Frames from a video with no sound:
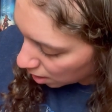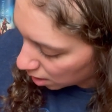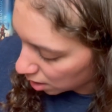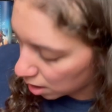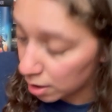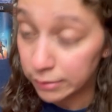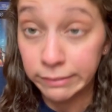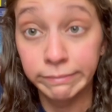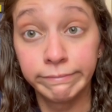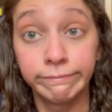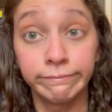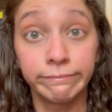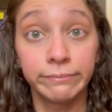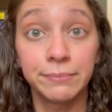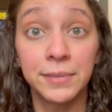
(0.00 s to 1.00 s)

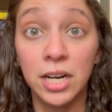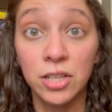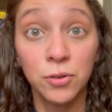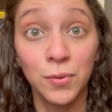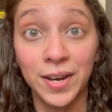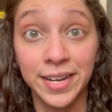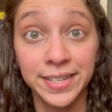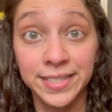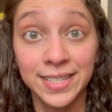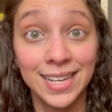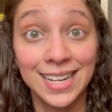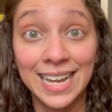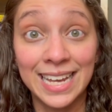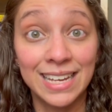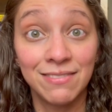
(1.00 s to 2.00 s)
Um, and otherwise,
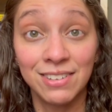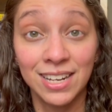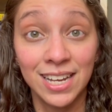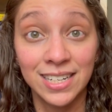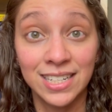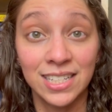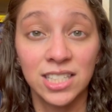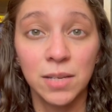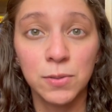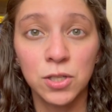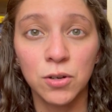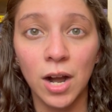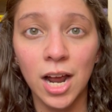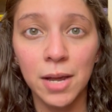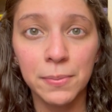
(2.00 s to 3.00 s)
like if you liked it.
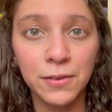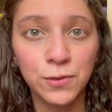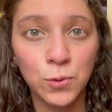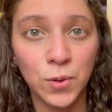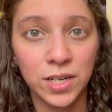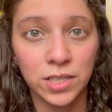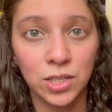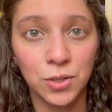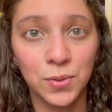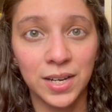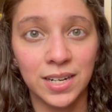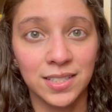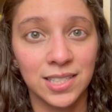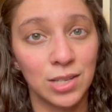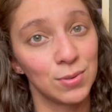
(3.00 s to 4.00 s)
Subscribe if you want to,
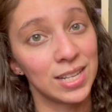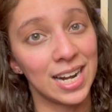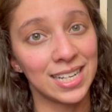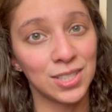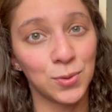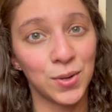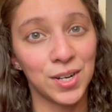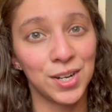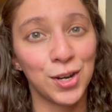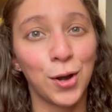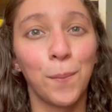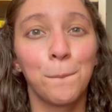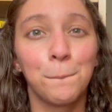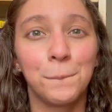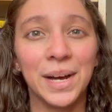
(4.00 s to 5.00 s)
and I'll see you in the next one.
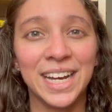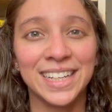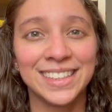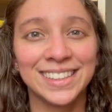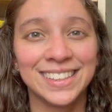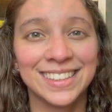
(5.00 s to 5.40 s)
Bye.